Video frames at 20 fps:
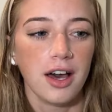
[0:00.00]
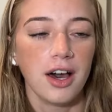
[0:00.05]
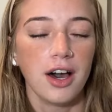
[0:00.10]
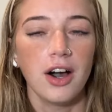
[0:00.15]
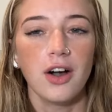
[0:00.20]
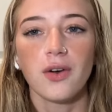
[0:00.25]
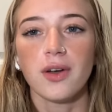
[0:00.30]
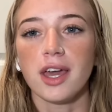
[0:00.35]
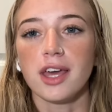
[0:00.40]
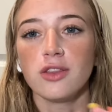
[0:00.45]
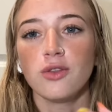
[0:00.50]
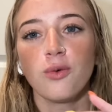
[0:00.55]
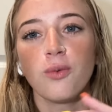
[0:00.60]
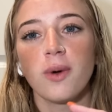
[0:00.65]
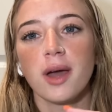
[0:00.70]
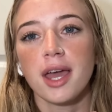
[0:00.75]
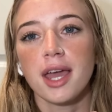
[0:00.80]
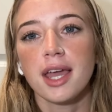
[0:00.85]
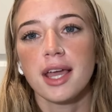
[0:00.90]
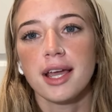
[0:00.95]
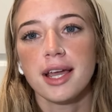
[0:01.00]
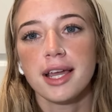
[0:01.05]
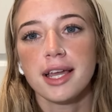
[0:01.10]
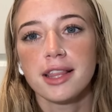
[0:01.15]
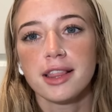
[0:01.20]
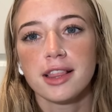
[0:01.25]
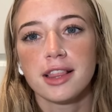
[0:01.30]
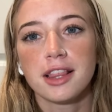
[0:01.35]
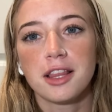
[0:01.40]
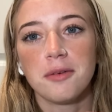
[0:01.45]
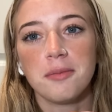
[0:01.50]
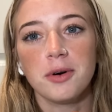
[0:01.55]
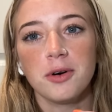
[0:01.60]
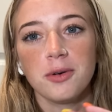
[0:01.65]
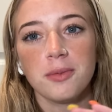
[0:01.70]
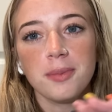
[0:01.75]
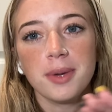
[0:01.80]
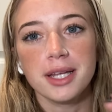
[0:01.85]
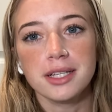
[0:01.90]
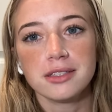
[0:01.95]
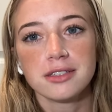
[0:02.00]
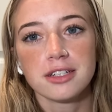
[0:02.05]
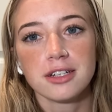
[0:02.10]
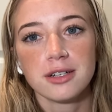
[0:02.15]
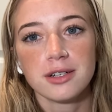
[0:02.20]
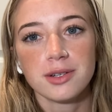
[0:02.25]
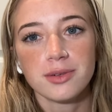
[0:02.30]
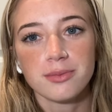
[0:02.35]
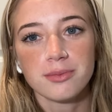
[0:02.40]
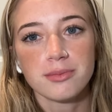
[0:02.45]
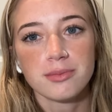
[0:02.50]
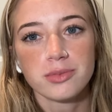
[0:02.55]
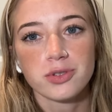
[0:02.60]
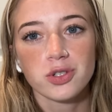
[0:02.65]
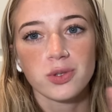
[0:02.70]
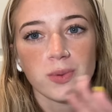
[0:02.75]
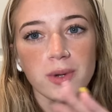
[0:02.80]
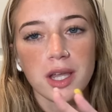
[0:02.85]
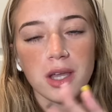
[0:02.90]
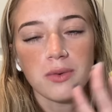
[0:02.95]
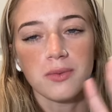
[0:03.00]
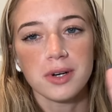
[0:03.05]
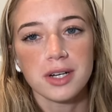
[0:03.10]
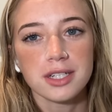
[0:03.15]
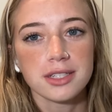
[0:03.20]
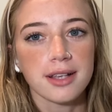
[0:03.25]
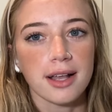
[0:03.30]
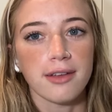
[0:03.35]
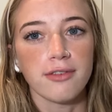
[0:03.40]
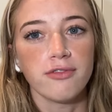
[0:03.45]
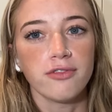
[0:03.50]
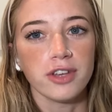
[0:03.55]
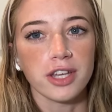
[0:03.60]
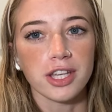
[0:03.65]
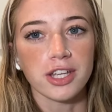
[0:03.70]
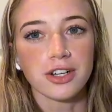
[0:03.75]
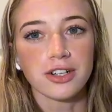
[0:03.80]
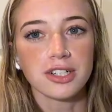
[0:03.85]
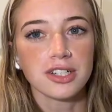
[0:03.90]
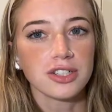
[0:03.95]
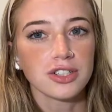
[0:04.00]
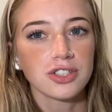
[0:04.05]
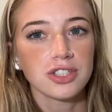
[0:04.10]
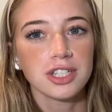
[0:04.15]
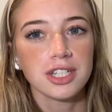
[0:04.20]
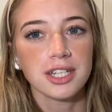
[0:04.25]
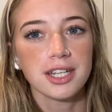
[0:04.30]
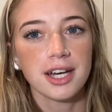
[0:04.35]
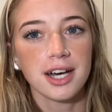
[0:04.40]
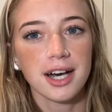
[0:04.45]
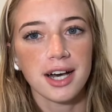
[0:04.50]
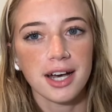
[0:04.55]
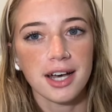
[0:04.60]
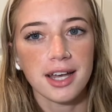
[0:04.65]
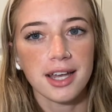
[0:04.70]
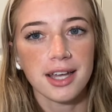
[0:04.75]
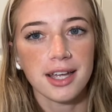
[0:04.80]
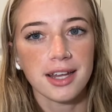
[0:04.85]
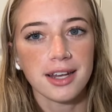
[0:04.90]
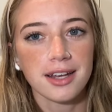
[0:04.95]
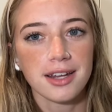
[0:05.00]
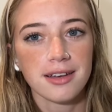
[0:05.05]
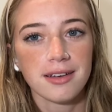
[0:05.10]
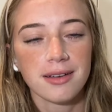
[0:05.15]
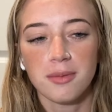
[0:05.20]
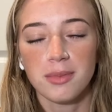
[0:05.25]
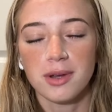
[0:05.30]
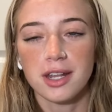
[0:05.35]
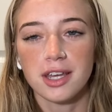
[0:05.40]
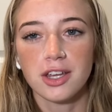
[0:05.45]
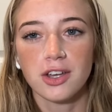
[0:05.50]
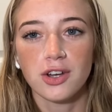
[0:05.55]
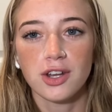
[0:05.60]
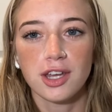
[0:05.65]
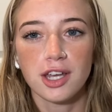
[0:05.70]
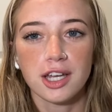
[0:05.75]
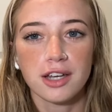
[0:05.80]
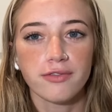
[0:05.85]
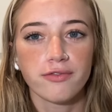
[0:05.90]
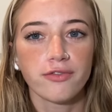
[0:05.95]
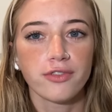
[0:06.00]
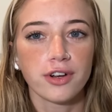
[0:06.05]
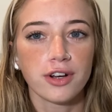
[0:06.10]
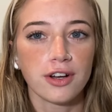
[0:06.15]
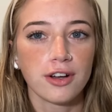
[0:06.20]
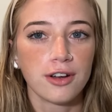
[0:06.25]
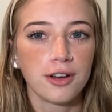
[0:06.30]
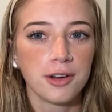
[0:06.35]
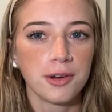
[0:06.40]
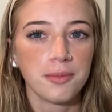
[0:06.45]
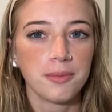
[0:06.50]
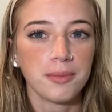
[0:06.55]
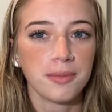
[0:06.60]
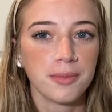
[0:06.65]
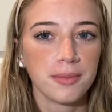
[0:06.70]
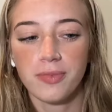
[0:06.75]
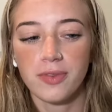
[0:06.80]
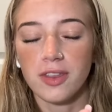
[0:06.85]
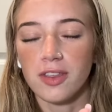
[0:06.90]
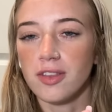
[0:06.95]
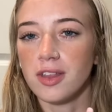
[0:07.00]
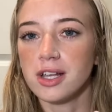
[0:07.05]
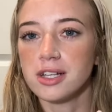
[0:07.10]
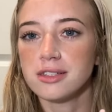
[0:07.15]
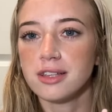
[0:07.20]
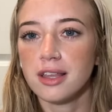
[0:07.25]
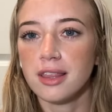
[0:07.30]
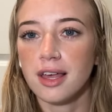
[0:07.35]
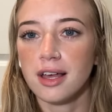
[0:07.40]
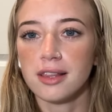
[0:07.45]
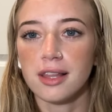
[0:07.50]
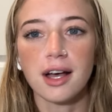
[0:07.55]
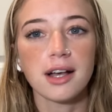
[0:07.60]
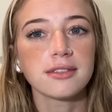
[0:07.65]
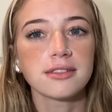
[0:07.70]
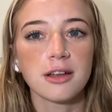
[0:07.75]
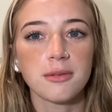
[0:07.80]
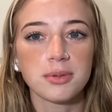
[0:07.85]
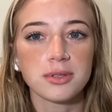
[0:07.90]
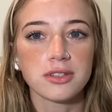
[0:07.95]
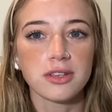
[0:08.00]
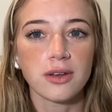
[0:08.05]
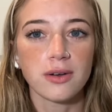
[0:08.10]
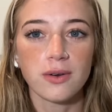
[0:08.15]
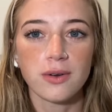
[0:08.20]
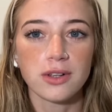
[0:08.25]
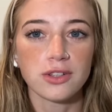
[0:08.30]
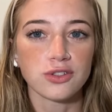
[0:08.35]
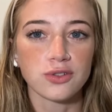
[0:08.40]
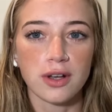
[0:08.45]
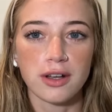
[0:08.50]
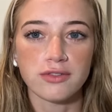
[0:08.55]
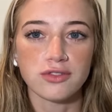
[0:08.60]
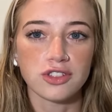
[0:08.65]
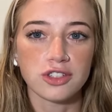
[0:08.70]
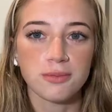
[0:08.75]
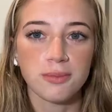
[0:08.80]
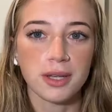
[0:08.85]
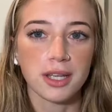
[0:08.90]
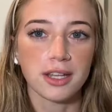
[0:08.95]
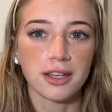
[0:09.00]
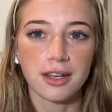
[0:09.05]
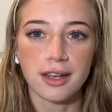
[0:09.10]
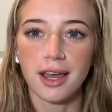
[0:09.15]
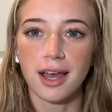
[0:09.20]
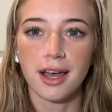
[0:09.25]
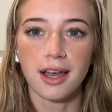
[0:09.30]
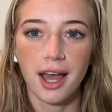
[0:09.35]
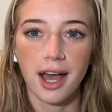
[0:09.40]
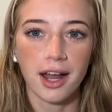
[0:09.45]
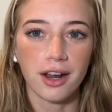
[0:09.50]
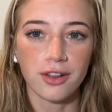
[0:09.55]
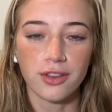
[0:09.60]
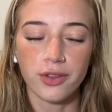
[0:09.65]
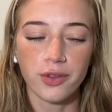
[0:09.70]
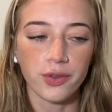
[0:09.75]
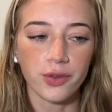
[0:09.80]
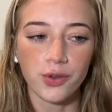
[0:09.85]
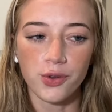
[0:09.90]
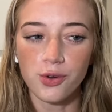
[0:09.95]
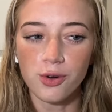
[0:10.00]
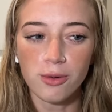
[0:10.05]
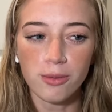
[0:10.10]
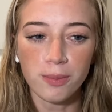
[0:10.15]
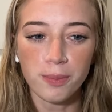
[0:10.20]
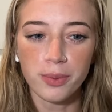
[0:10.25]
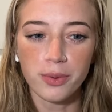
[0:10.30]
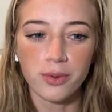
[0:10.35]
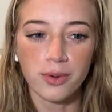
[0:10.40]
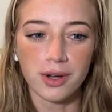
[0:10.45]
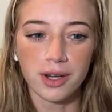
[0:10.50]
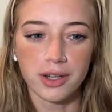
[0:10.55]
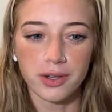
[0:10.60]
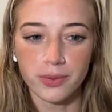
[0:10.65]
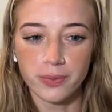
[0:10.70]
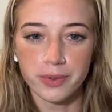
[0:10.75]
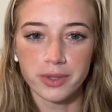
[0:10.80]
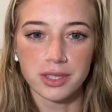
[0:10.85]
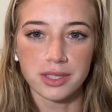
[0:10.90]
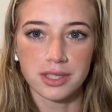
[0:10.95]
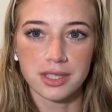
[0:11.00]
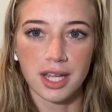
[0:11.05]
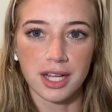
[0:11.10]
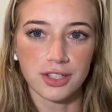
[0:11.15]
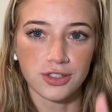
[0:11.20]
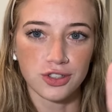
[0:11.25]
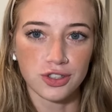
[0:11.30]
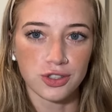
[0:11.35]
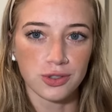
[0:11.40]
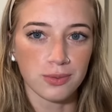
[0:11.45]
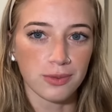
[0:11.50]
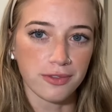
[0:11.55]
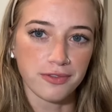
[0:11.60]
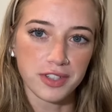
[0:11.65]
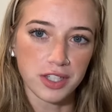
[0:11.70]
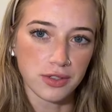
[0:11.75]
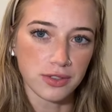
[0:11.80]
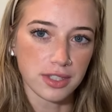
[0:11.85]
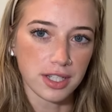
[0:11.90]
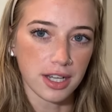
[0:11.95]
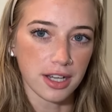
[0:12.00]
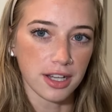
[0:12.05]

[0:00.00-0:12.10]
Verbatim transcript: Okay, the way the momentum swing was, I figured she died, but I couldn't confirm. Did they say that last episode and so I've just been out of the loop or was that just revealed to